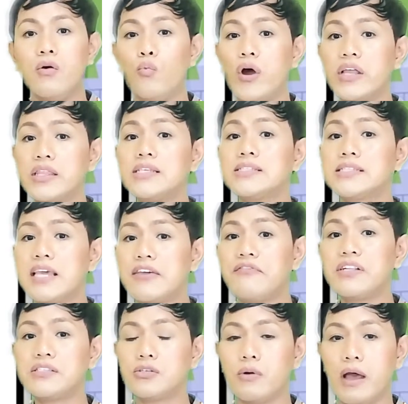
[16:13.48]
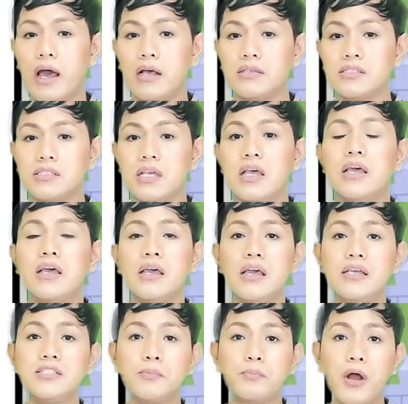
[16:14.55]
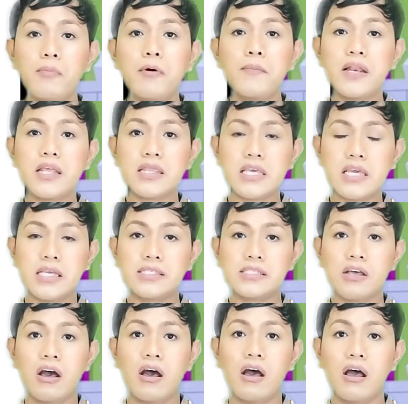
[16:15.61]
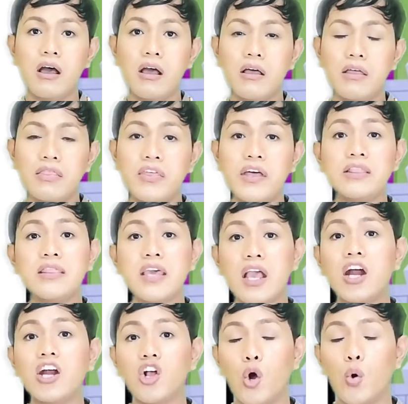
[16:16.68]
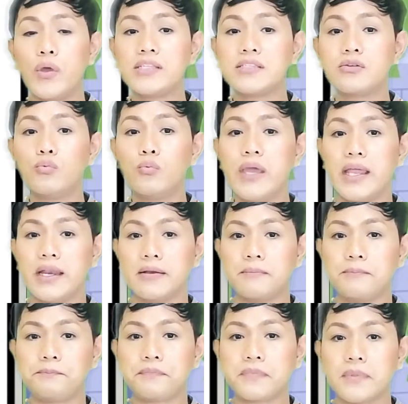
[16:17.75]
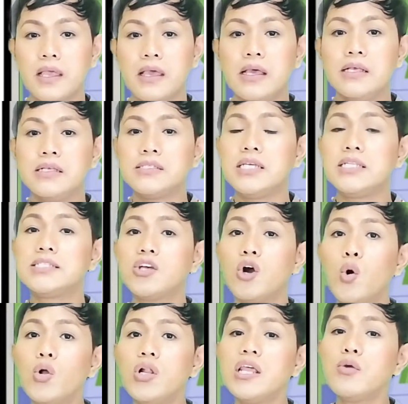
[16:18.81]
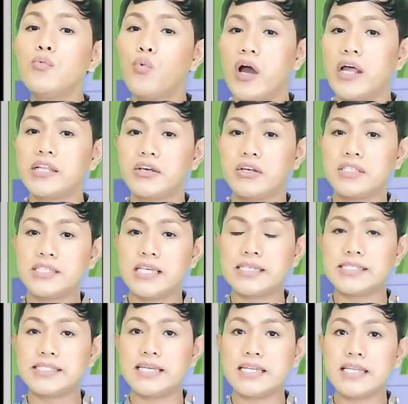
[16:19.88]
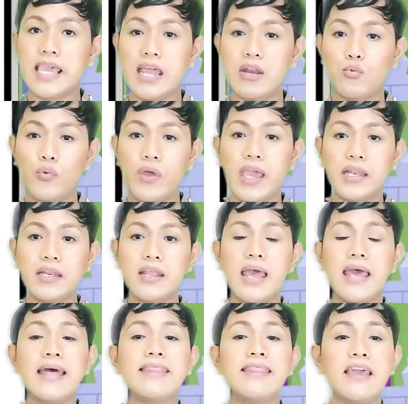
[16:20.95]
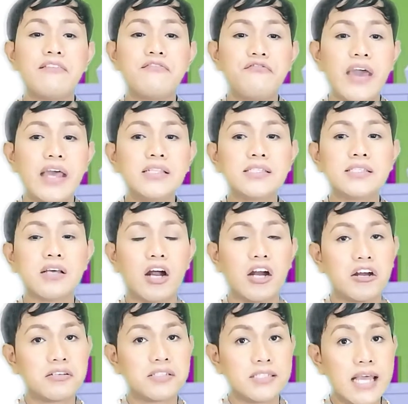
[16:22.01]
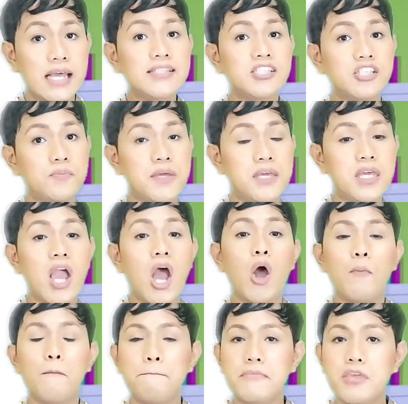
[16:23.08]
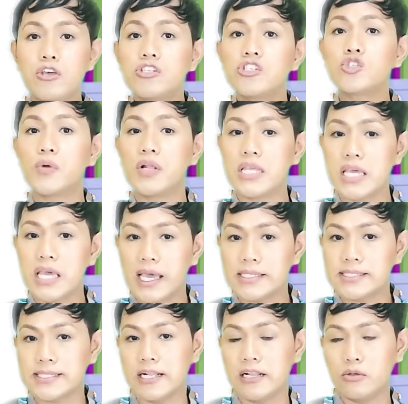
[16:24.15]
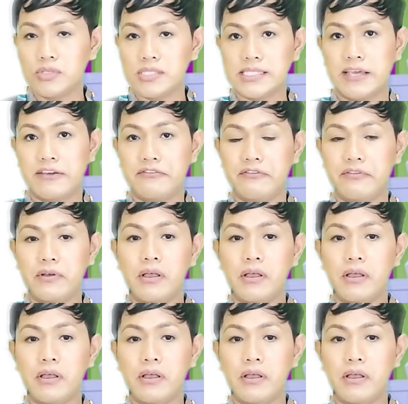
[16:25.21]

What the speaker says: What is given to us is the probabilities that they are going to win. Since only one contestant can win, the events are said to be mutually exclusive.